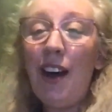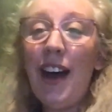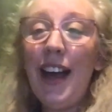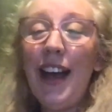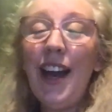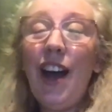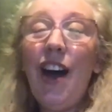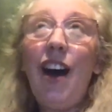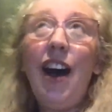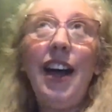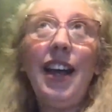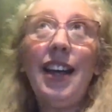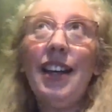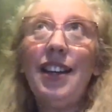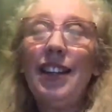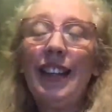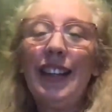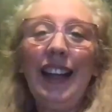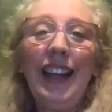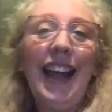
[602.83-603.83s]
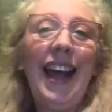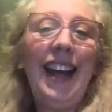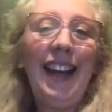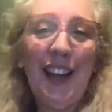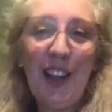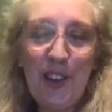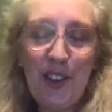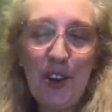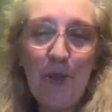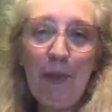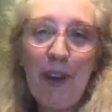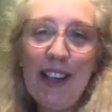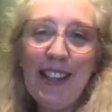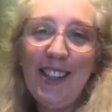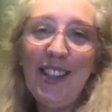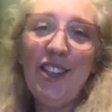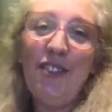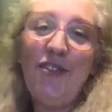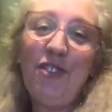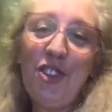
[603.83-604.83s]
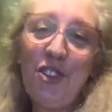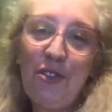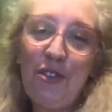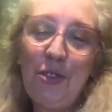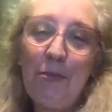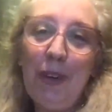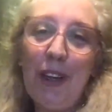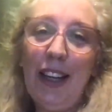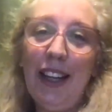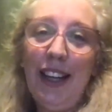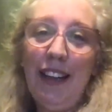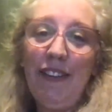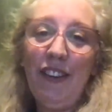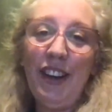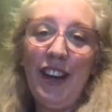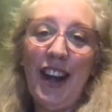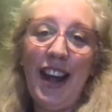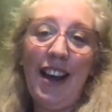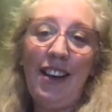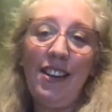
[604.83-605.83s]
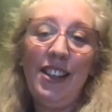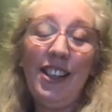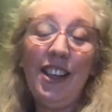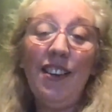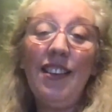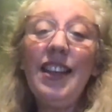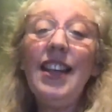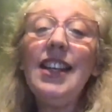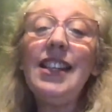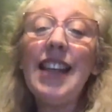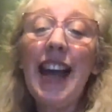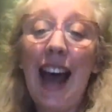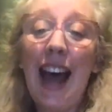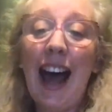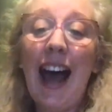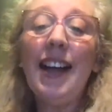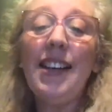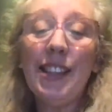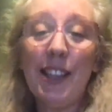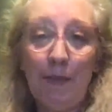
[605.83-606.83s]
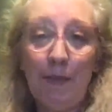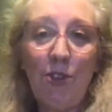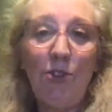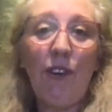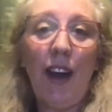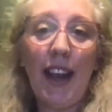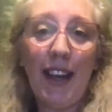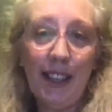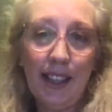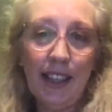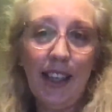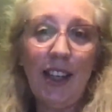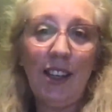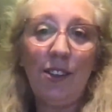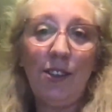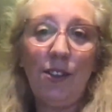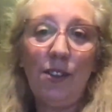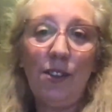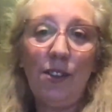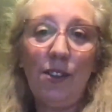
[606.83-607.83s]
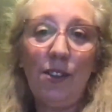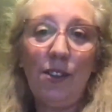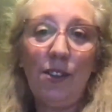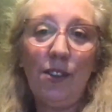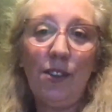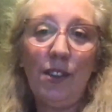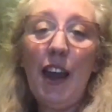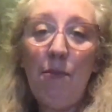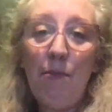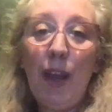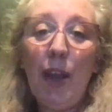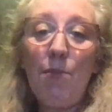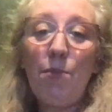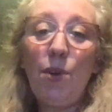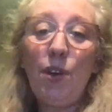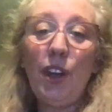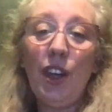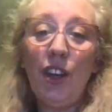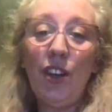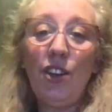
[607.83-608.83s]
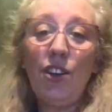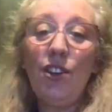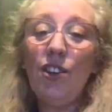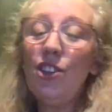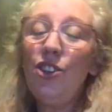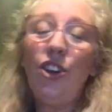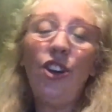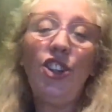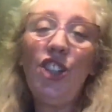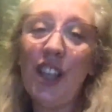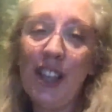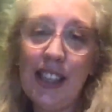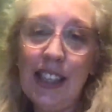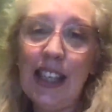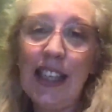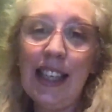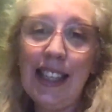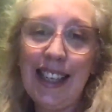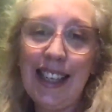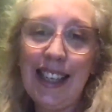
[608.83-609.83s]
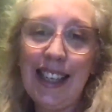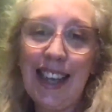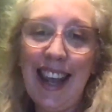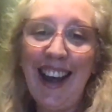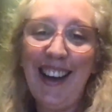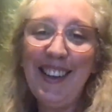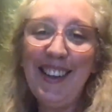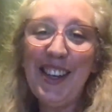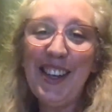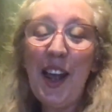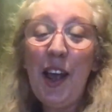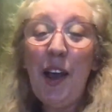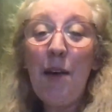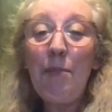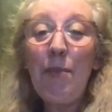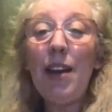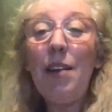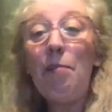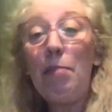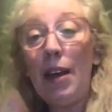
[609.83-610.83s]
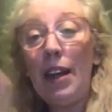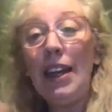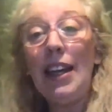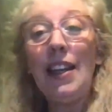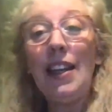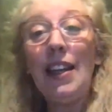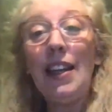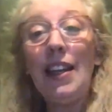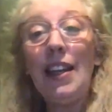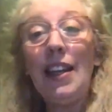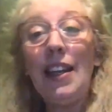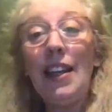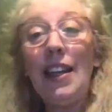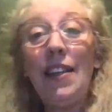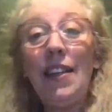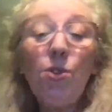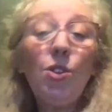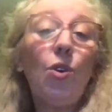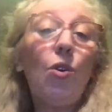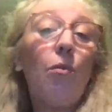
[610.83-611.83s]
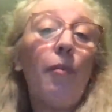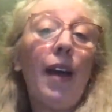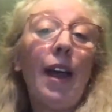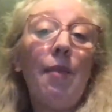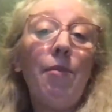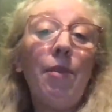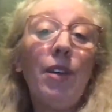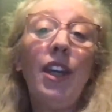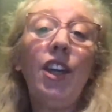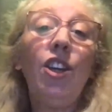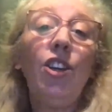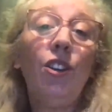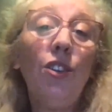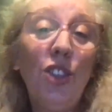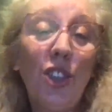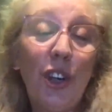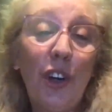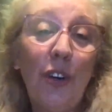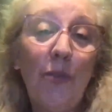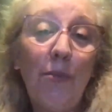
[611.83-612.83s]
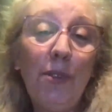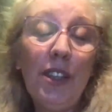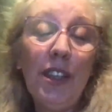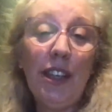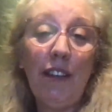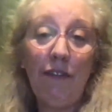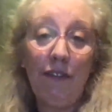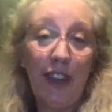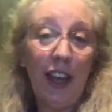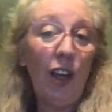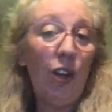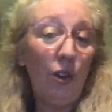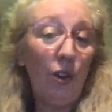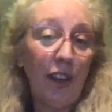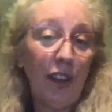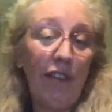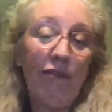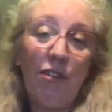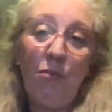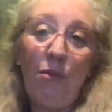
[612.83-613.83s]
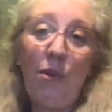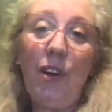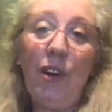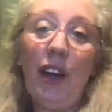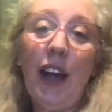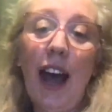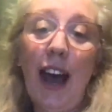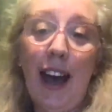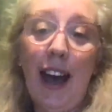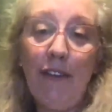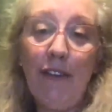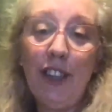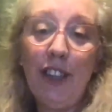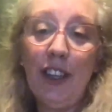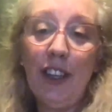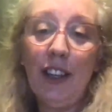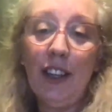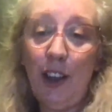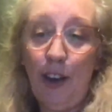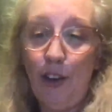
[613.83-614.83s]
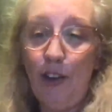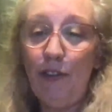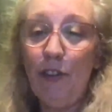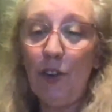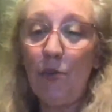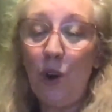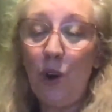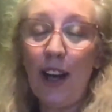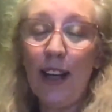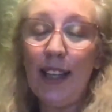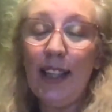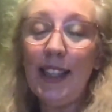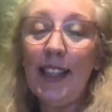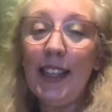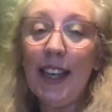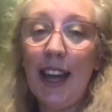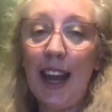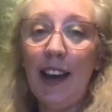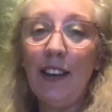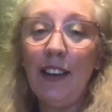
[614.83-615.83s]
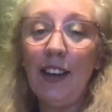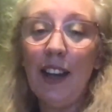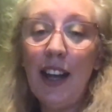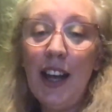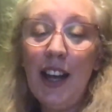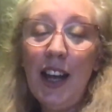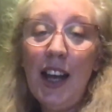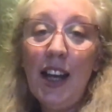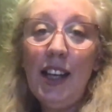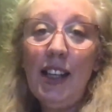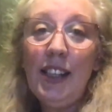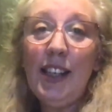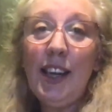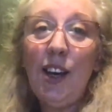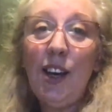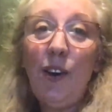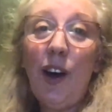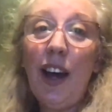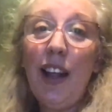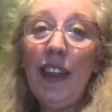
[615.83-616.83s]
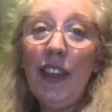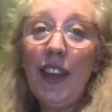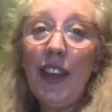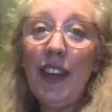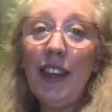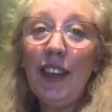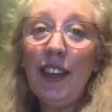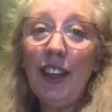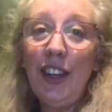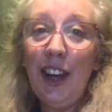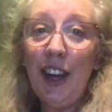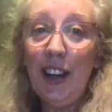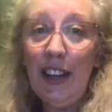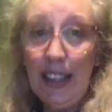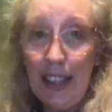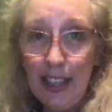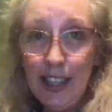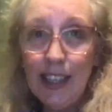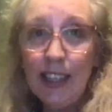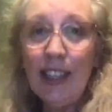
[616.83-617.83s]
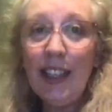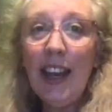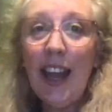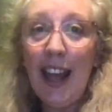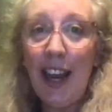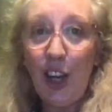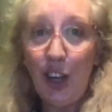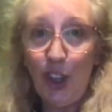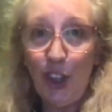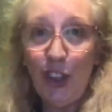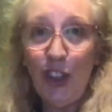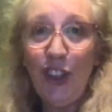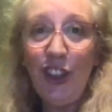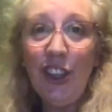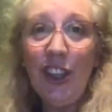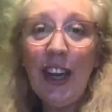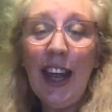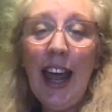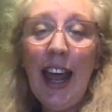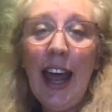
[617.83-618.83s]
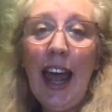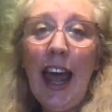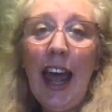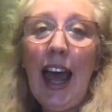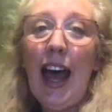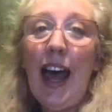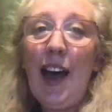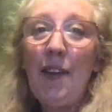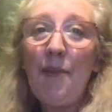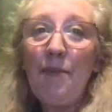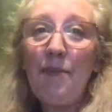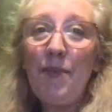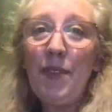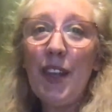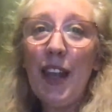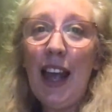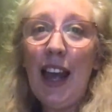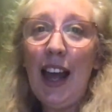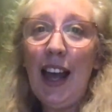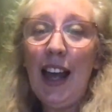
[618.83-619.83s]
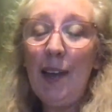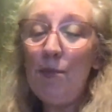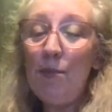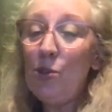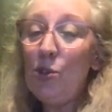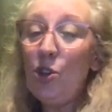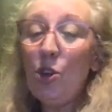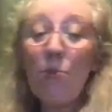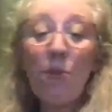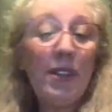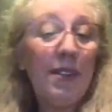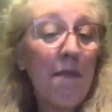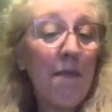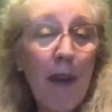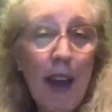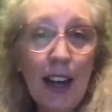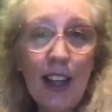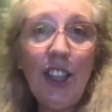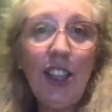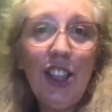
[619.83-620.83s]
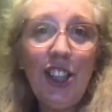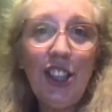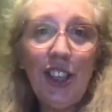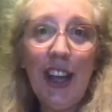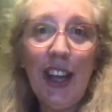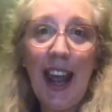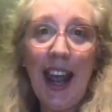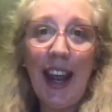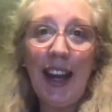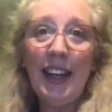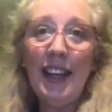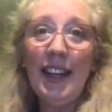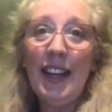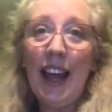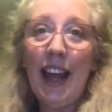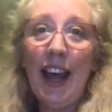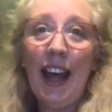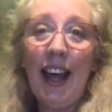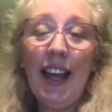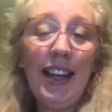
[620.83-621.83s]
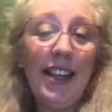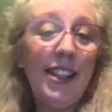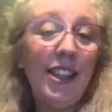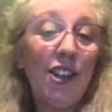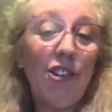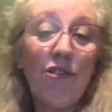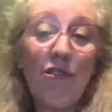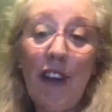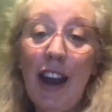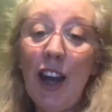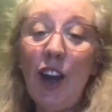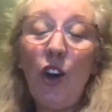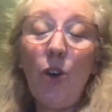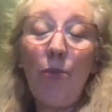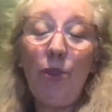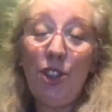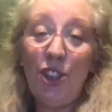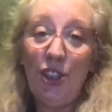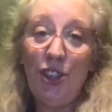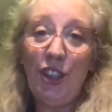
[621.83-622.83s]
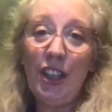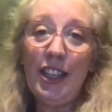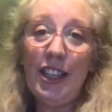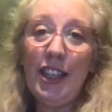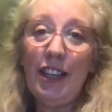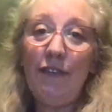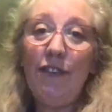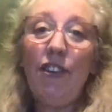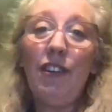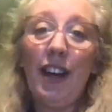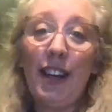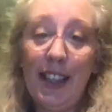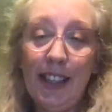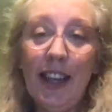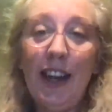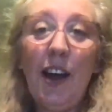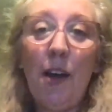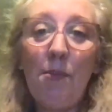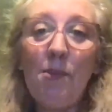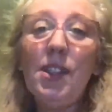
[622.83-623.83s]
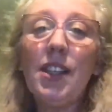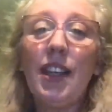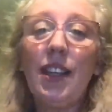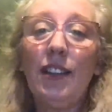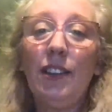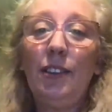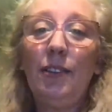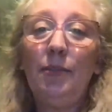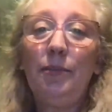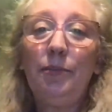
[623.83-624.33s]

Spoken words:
I can gladly call myself a true believer now. So these are some great skills that people can use, not just in Scouts, but in their jobs, or maybe in new jobs if they're looking for work after COVID winds down. So I think, listen and learn, absorb as much as you can. It's a great opportunity for us to upskill.